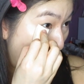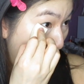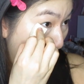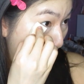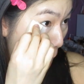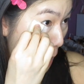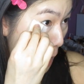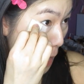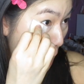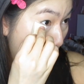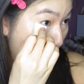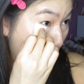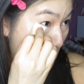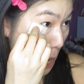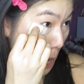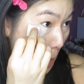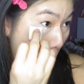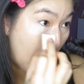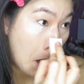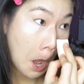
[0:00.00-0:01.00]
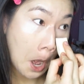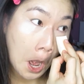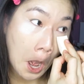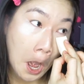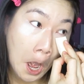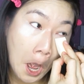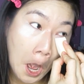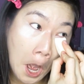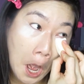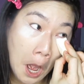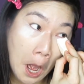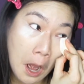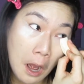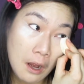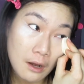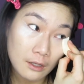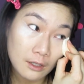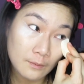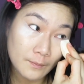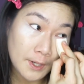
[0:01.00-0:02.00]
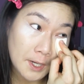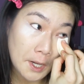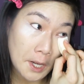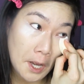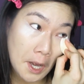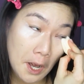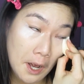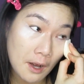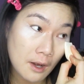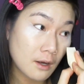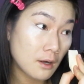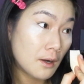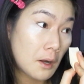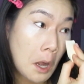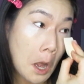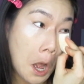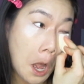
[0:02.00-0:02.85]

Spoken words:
here, a little bit here,